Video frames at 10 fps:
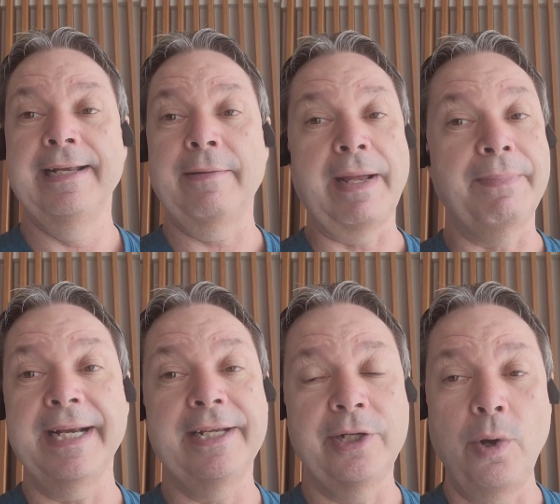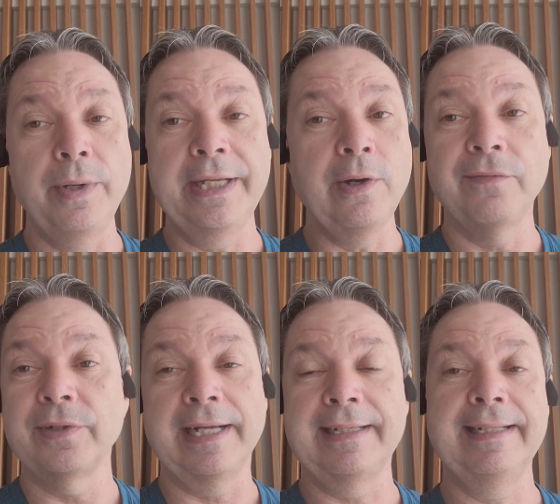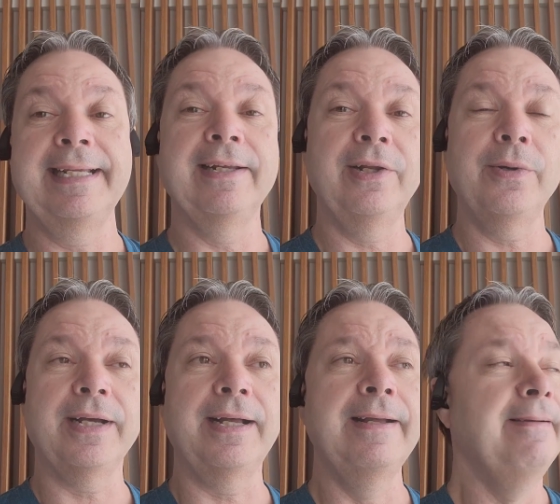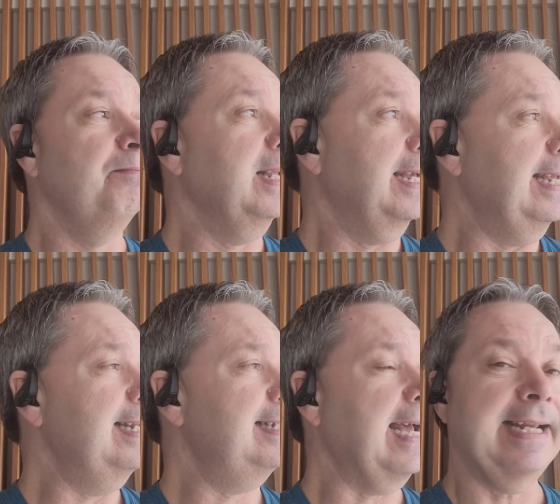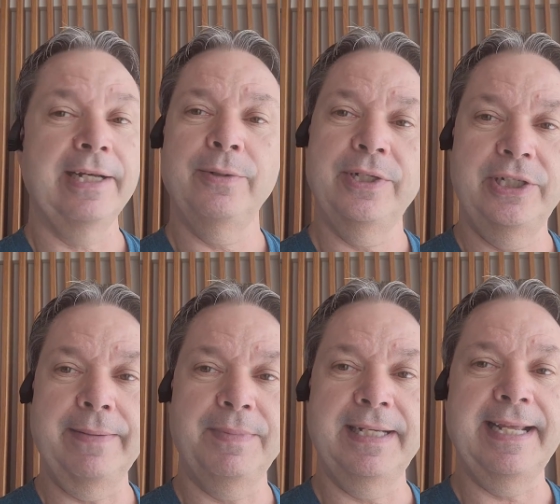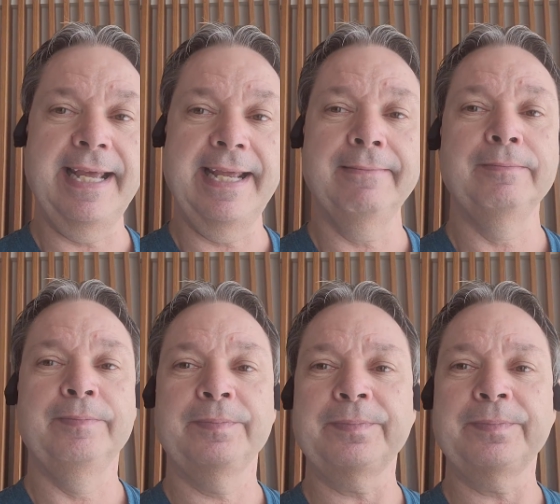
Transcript: Now my buddy Tony over at Lalita Loca, he's heading to a ship today